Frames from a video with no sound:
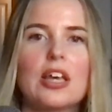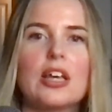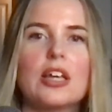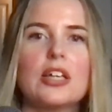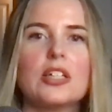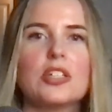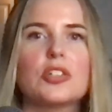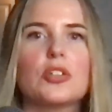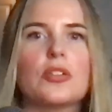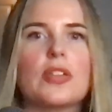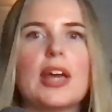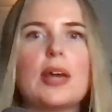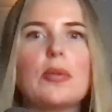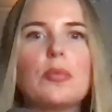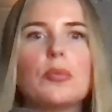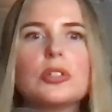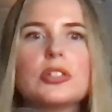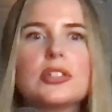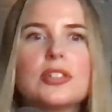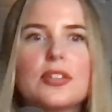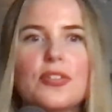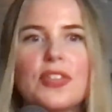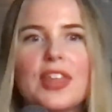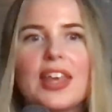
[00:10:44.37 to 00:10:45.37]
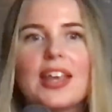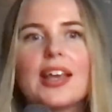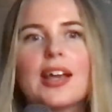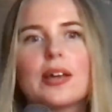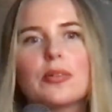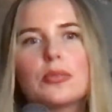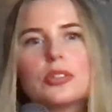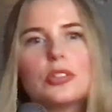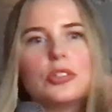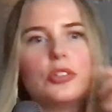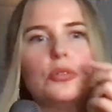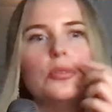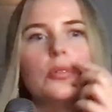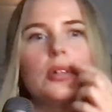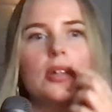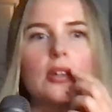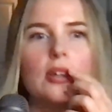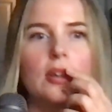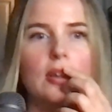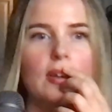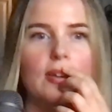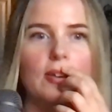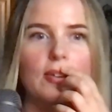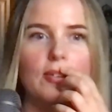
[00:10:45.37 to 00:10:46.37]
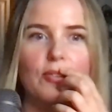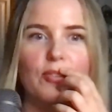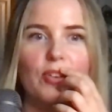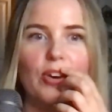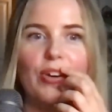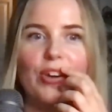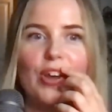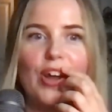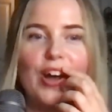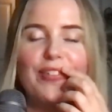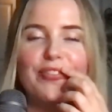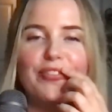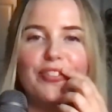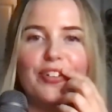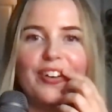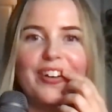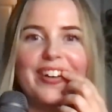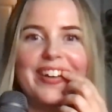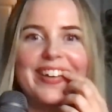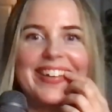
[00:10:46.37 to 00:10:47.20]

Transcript: So that was the thing I was doing very often.